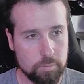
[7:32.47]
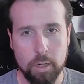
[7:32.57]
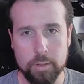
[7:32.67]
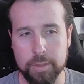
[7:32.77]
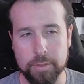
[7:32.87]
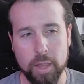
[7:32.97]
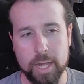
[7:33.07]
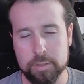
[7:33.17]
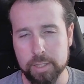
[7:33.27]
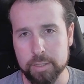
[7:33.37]
And then the
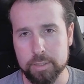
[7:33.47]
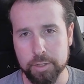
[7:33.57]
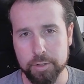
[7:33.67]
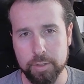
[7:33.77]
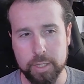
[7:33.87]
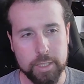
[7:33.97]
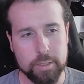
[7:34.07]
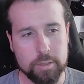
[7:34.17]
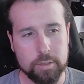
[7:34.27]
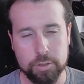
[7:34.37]
last thing to do
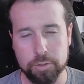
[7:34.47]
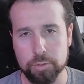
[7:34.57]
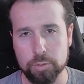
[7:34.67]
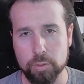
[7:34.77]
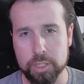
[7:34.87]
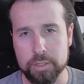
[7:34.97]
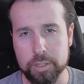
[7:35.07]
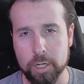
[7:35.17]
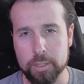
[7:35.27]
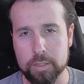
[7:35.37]
is to
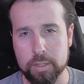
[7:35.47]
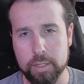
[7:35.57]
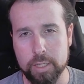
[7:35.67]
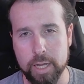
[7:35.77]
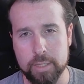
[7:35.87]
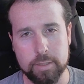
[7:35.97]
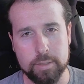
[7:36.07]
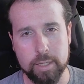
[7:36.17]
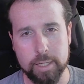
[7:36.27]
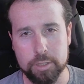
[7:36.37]
restart the
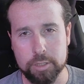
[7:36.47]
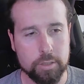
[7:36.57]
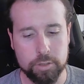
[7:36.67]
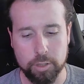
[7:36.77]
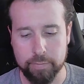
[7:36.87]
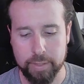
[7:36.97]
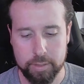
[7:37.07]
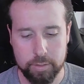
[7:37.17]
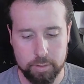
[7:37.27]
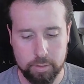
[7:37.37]
SSH
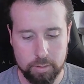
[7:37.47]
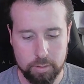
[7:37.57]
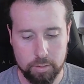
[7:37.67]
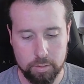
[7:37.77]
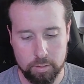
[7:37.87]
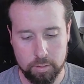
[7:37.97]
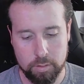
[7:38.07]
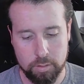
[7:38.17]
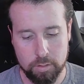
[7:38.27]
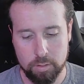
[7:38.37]
service.
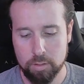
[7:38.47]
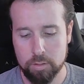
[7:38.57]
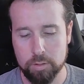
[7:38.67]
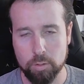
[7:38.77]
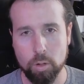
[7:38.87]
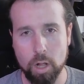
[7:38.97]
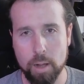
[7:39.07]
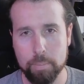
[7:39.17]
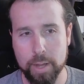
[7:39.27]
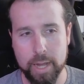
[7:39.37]
So we'll
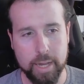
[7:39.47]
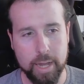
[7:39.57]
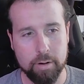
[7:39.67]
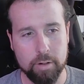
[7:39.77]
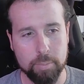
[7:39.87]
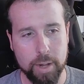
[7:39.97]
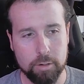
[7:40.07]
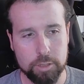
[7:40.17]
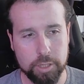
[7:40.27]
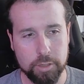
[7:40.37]
hop back out of
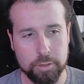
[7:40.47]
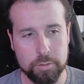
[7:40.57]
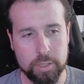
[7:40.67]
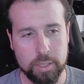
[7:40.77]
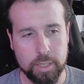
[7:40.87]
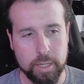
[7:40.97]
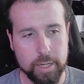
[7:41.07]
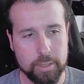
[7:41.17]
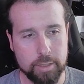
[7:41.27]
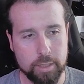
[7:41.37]
PowerShell using the
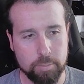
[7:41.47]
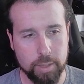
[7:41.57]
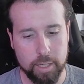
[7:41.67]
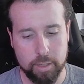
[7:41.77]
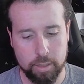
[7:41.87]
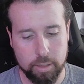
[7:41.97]
exit command